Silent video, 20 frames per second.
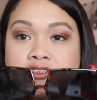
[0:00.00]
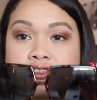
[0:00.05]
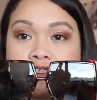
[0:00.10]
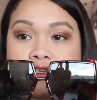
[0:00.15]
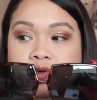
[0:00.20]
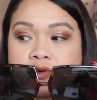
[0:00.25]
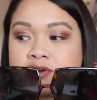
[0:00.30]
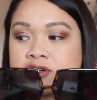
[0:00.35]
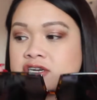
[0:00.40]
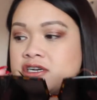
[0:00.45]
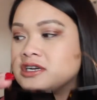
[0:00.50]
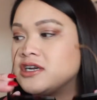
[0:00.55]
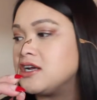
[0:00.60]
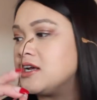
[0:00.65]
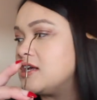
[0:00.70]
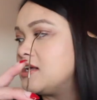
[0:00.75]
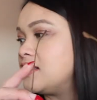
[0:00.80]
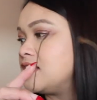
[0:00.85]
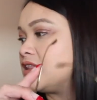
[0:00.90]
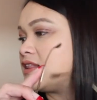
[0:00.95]
Dior.
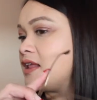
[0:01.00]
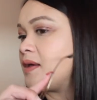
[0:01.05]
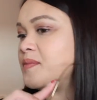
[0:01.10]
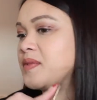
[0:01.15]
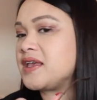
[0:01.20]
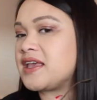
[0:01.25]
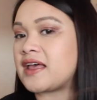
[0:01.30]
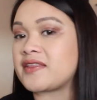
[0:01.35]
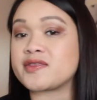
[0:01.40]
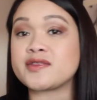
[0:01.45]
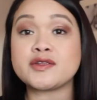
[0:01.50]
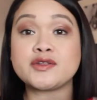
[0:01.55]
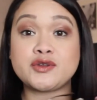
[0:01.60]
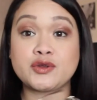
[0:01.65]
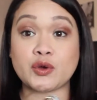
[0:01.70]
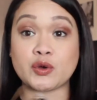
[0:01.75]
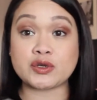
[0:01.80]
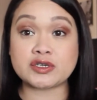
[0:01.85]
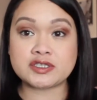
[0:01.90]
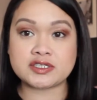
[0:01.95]
Let me get the
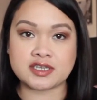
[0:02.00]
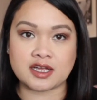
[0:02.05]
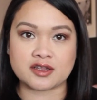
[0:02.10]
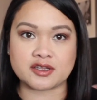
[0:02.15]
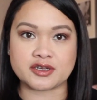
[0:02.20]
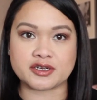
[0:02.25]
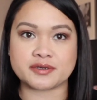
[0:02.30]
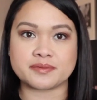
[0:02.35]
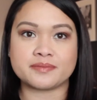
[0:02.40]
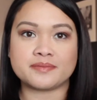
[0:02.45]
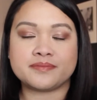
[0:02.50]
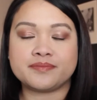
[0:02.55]
Dior Stellaire.